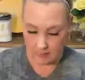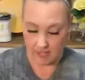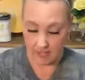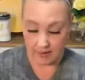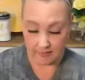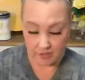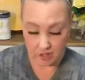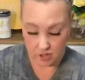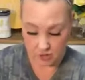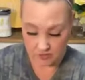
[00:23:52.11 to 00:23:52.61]
I
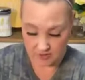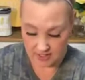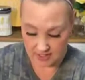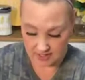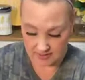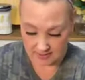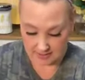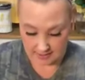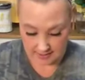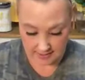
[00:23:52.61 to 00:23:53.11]
haven't
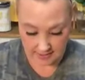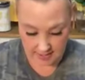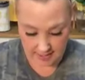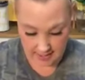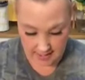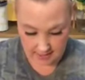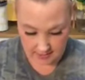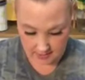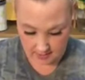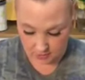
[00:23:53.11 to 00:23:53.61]
used this since
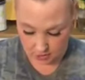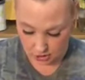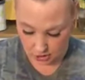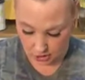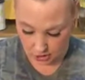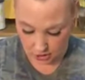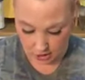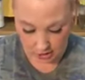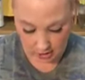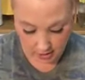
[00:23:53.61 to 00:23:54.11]

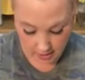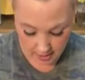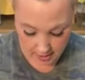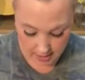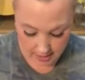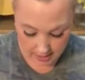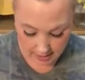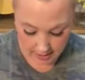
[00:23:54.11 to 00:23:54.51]
Easter.